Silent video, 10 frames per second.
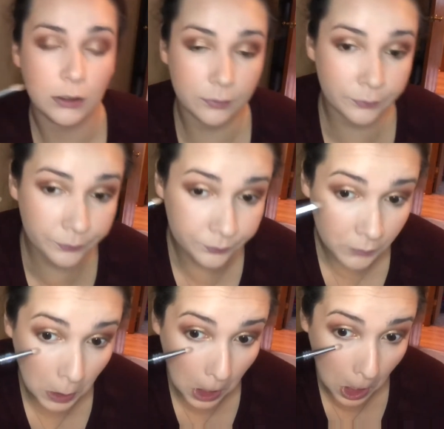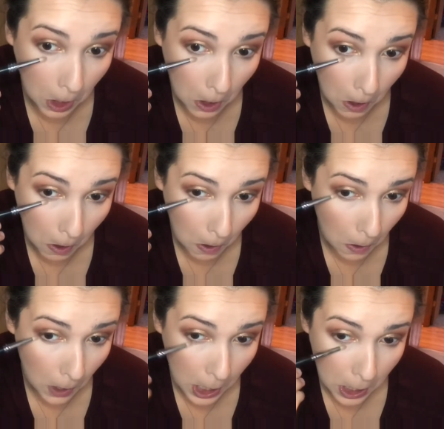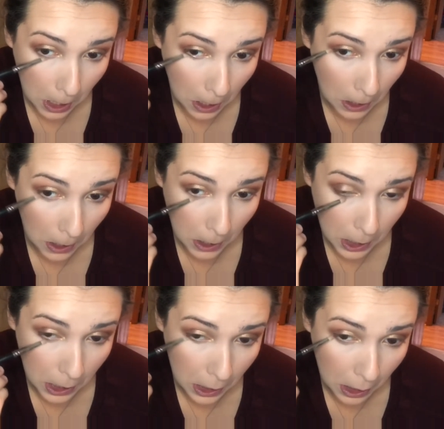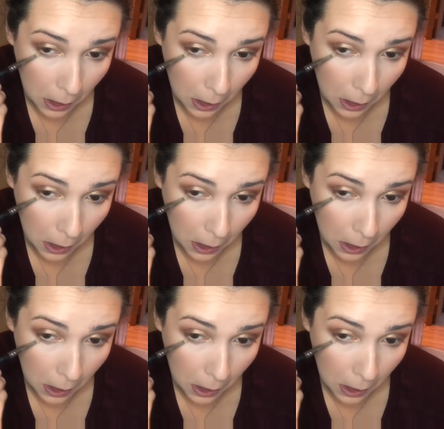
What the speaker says: I'm gonna go right underneath,